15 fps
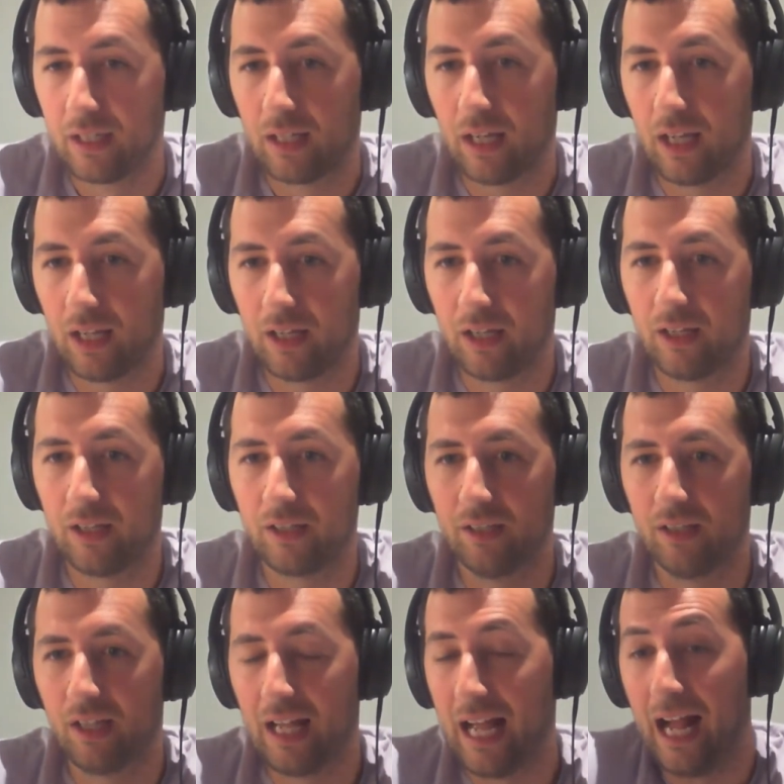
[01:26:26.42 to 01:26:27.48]

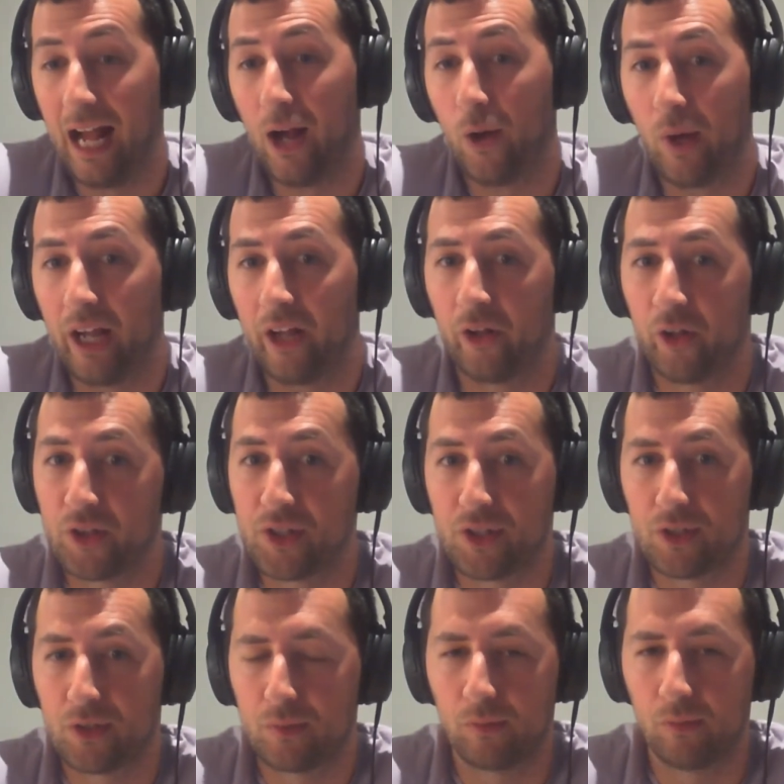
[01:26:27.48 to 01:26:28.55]
How else
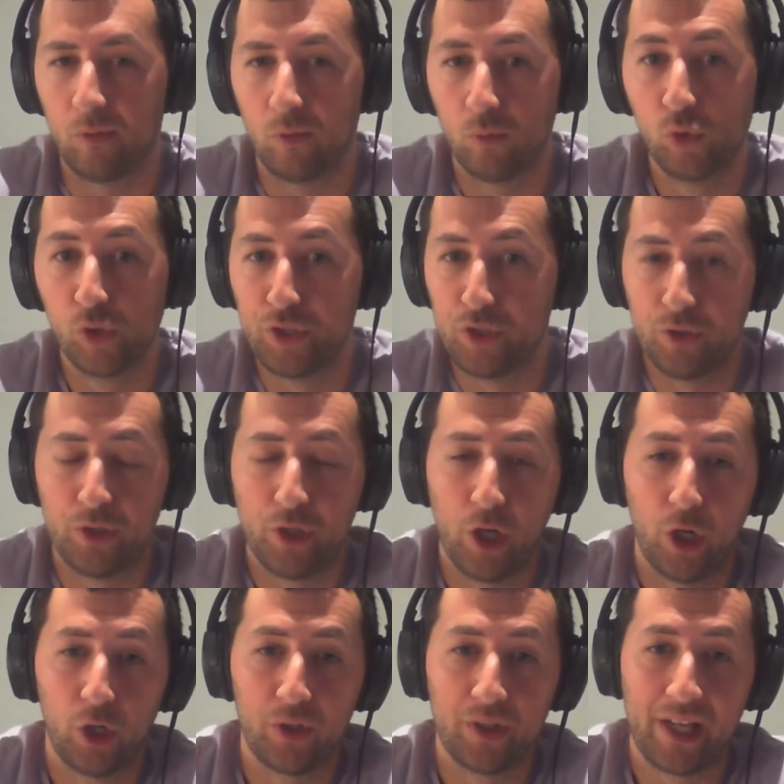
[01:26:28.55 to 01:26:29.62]
would you
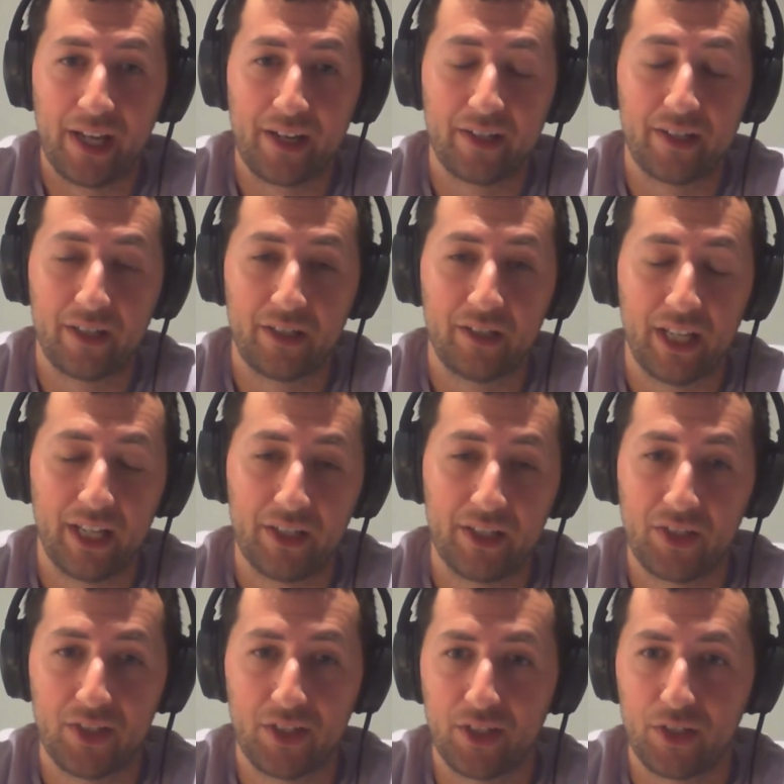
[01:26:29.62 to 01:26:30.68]
know that an
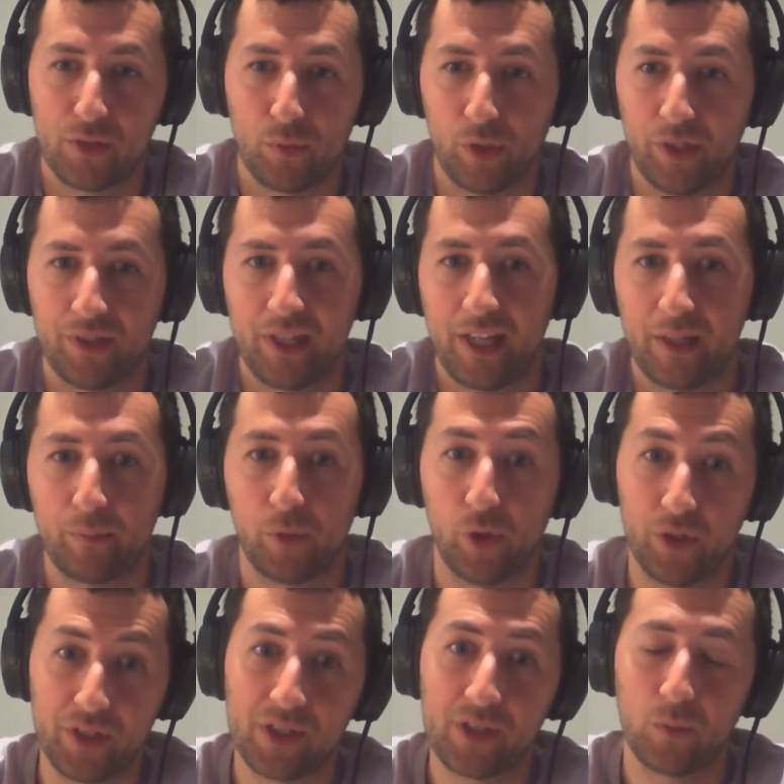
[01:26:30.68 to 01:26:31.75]
S is worth 8
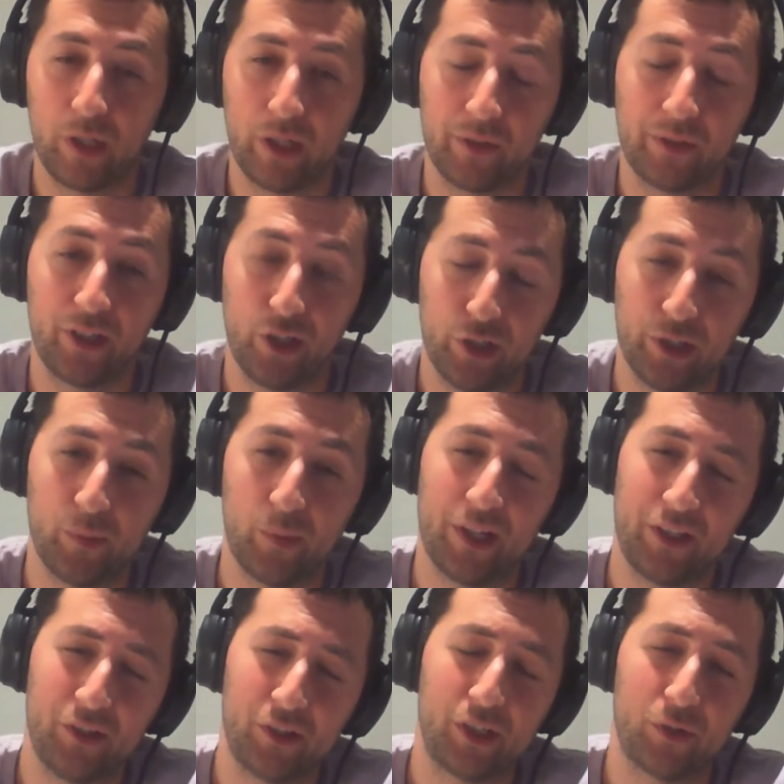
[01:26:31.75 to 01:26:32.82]
points? Well, the only way
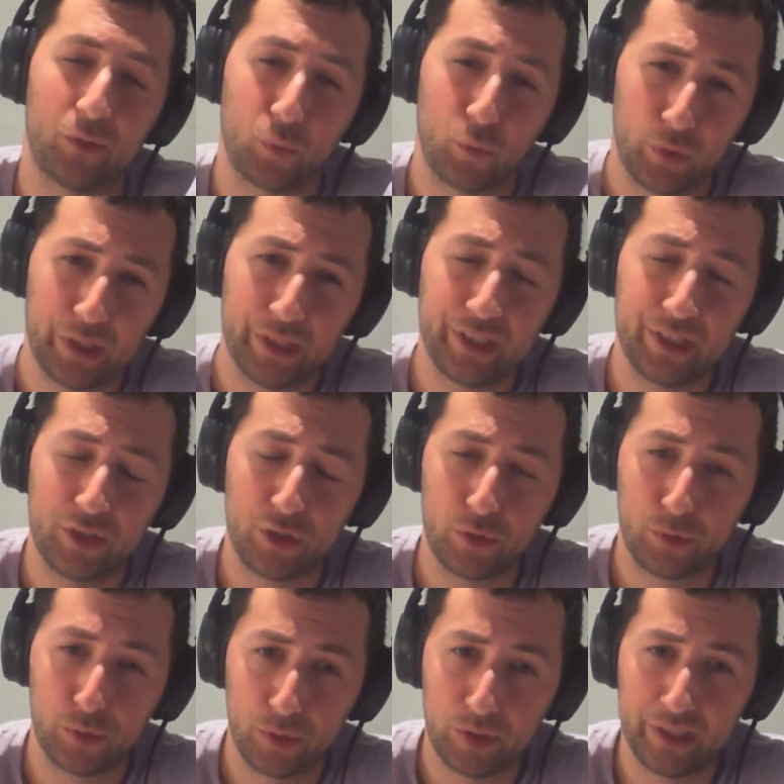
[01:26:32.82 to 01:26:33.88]
you can really
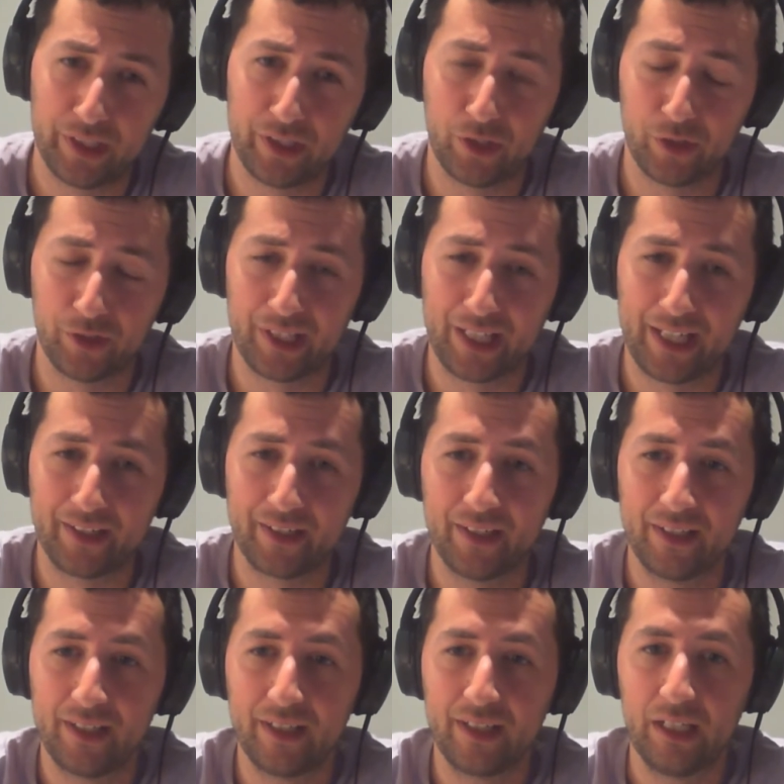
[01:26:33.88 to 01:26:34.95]
truly know that
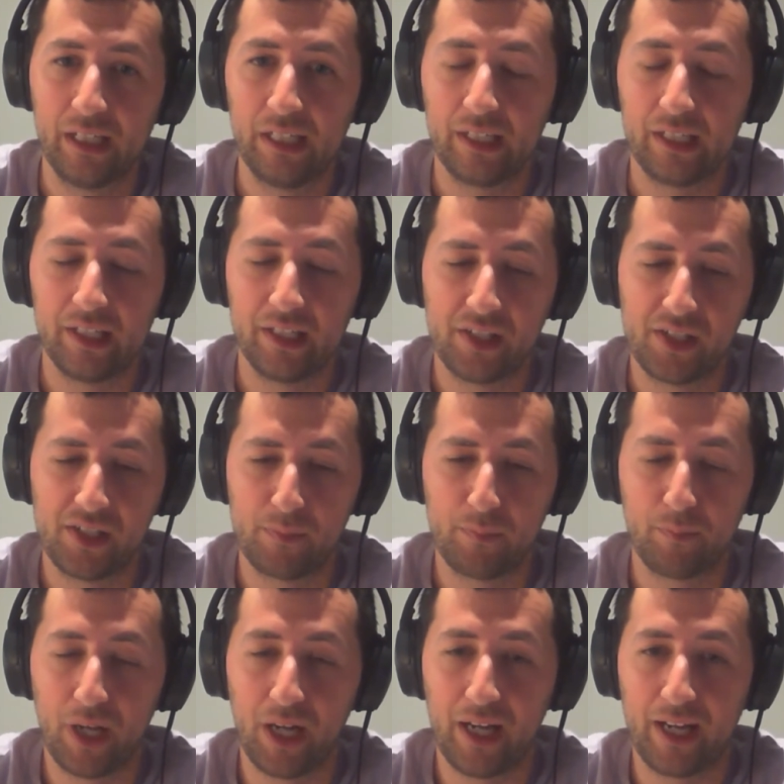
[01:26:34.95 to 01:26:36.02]
is
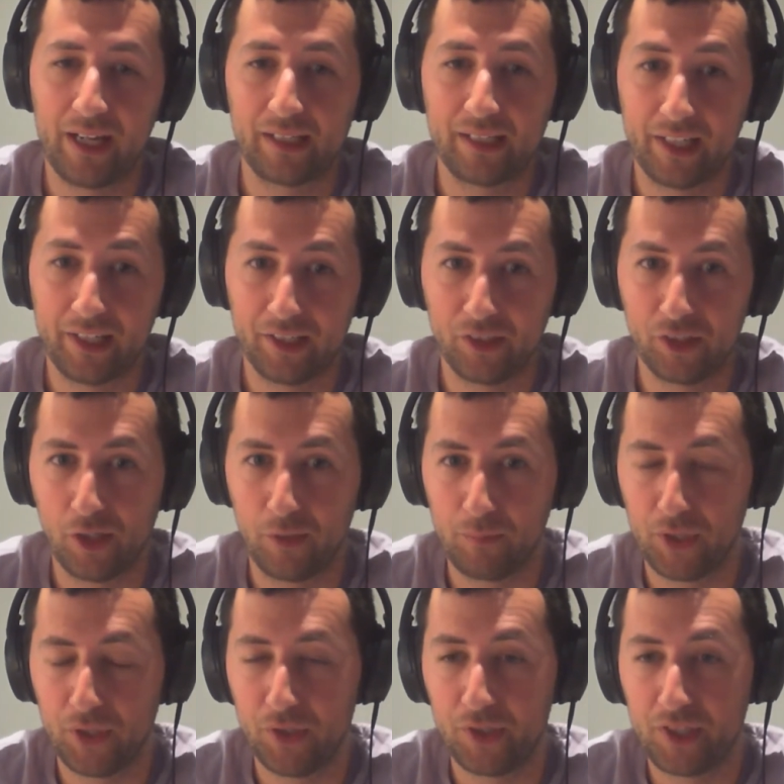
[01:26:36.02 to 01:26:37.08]
by getting the
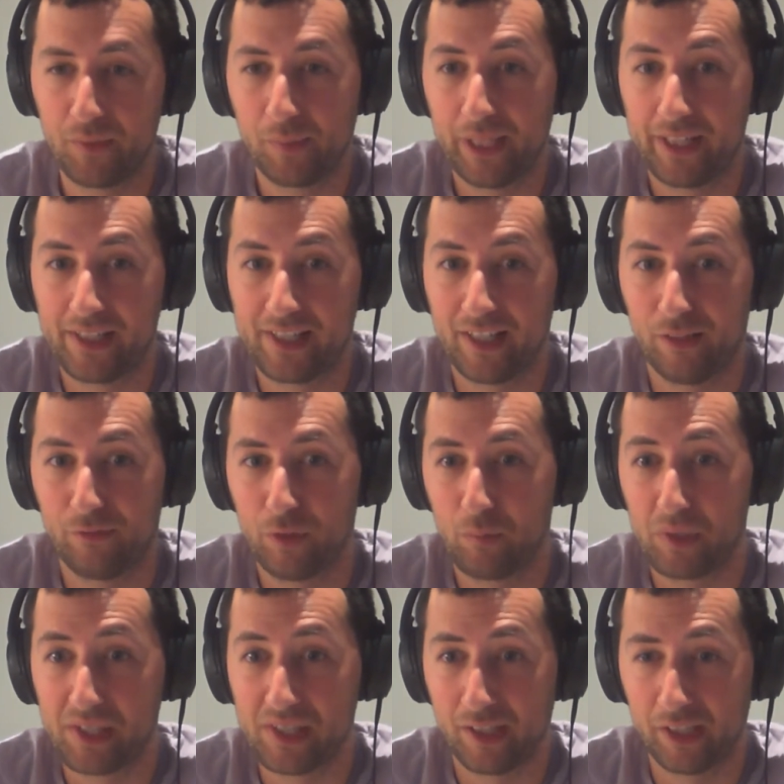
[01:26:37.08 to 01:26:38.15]
computer to play itself a
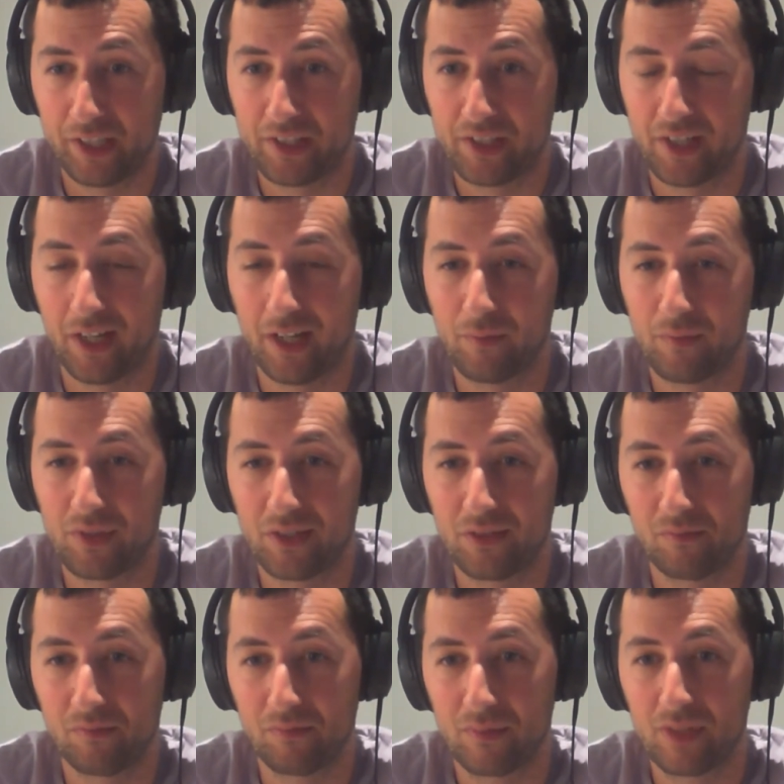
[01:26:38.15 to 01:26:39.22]
bazillion times
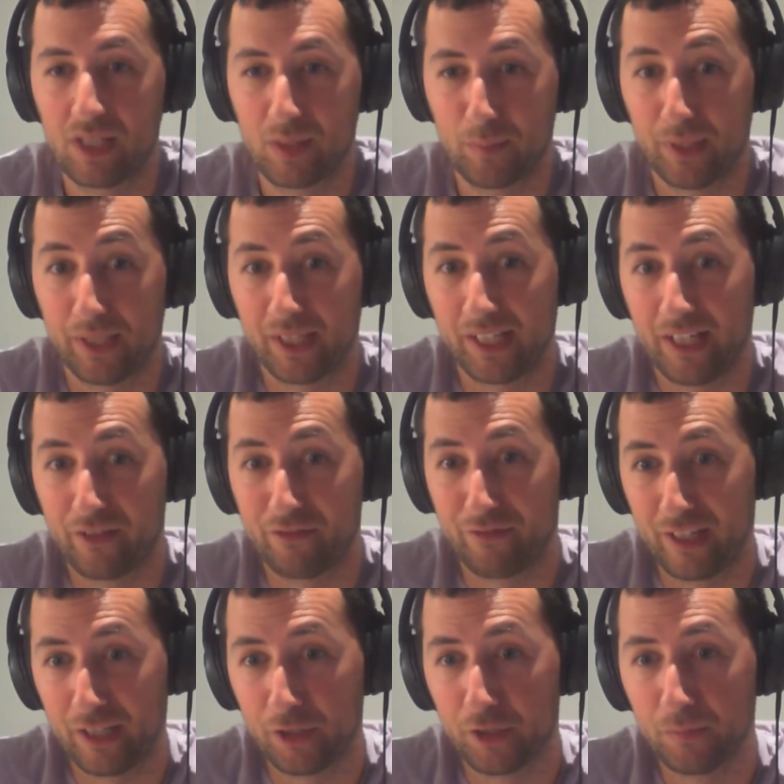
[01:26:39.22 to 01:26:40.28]
and spitting out a
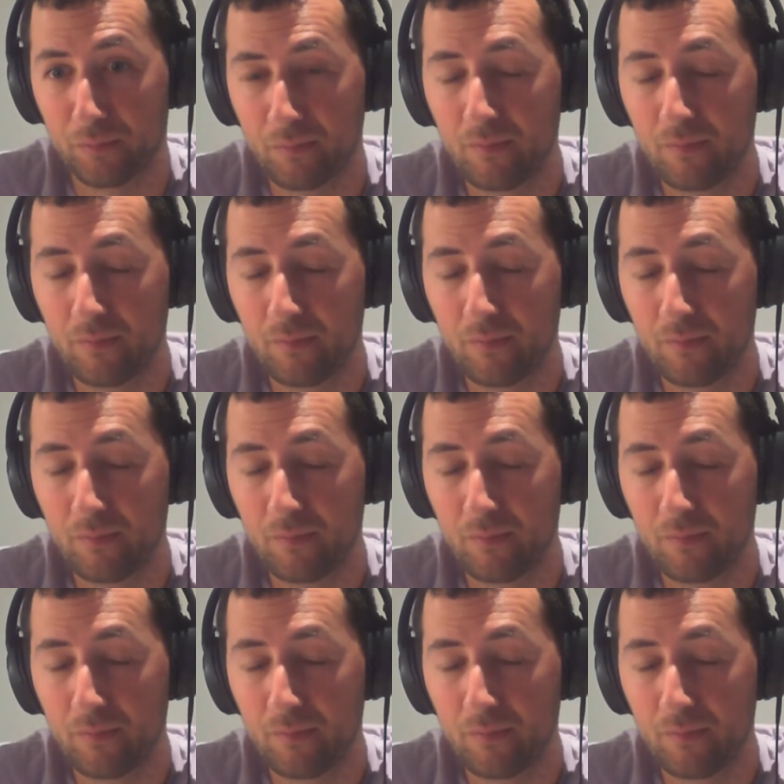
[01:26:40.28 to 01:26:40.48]
value.